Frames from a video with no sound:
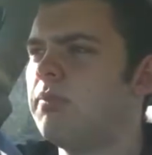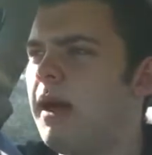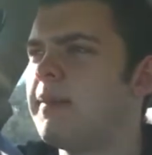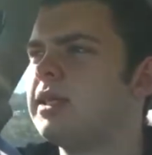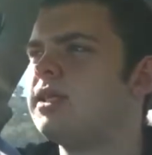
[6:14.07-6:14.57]

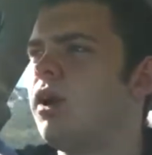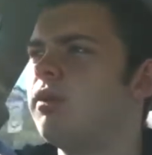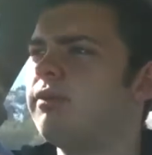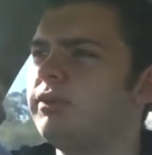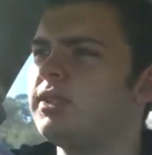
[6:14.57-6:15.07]
by
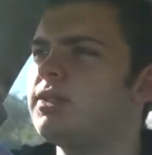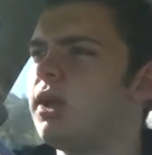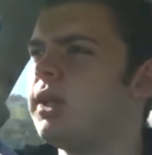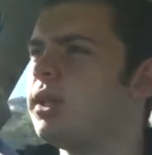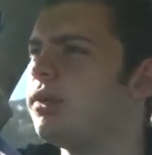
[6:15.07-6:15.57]
myself, this
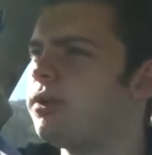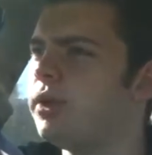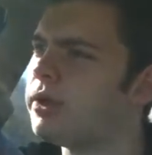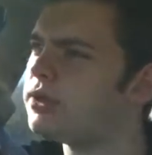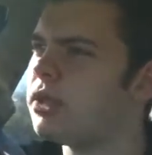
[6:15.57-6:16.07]
lonely little
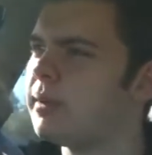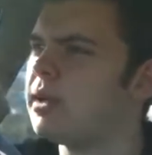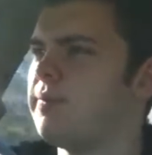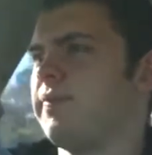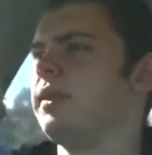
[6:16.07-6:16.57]

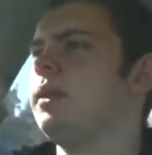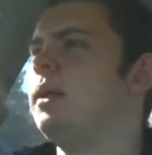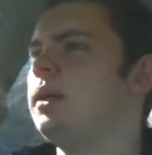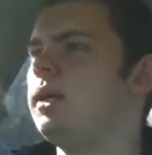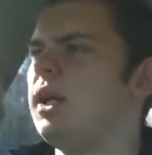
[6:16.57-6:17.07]
YouTuber.
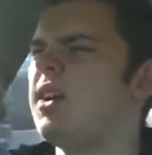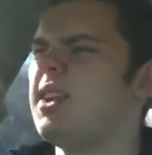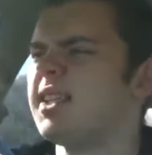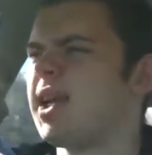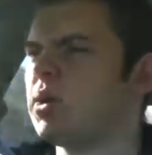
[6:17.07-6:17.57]
I
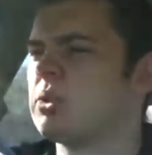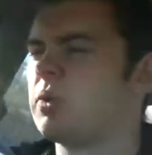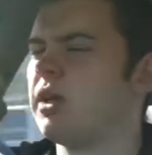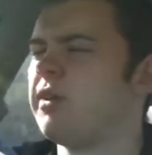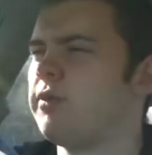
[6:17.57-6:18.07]
realized that wasn't
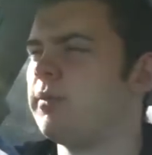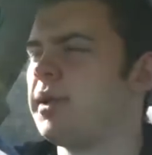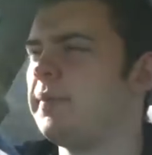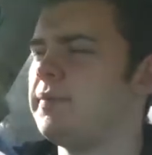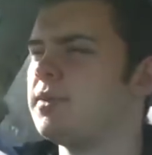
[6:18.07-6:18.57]
working for
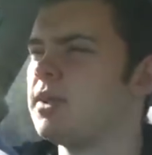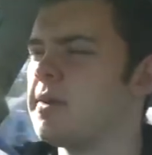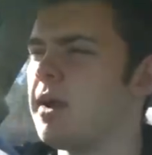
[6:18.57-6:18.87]
me. So I'm